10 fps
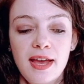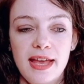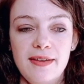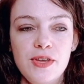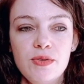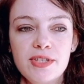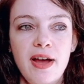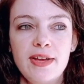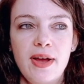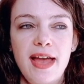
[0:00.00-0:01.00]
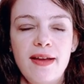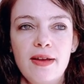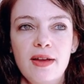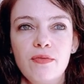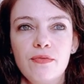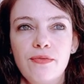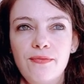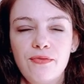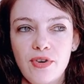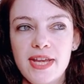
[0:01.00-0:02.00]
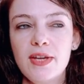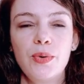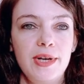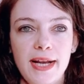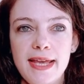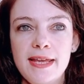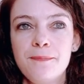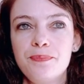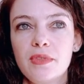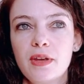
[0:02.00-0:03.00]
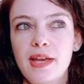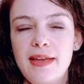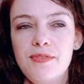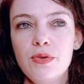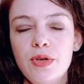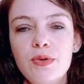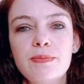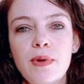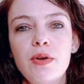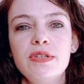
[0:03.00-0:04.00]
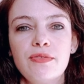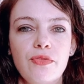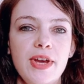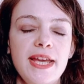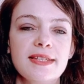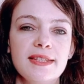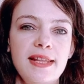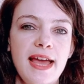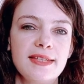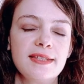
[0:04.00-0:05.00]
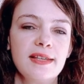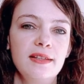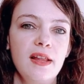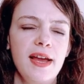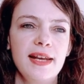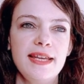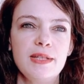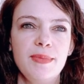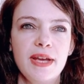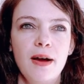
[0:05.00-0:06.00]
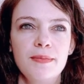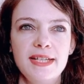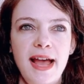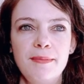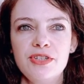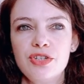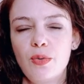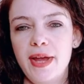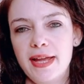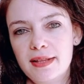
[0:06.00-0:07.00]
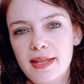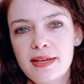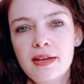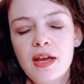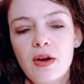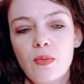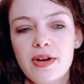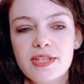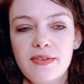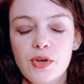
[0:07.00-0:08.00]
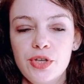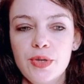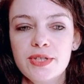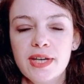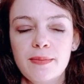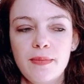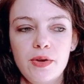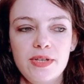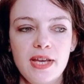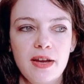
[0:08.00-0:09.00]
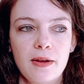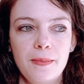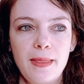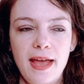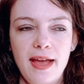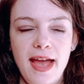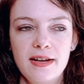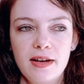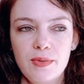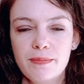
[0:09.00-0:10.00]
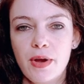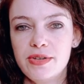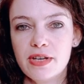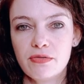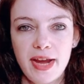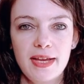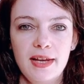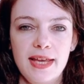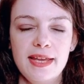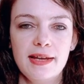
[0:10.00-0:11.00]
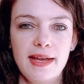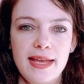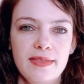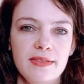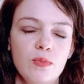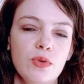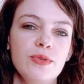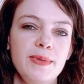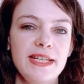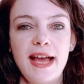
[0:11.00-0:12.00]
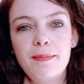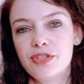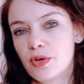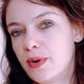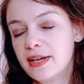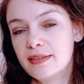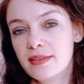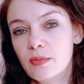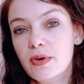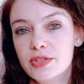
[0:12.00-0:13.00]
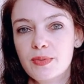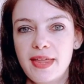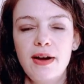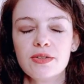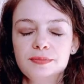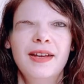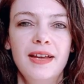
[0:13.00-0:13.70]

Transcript: If you dye your hair frequently, if you use ammonia free, it's less likely to become damaged quickly, whereas if you're using an ammonia hair dye with ammonia regularly, it will be damaged quicker than the ones without.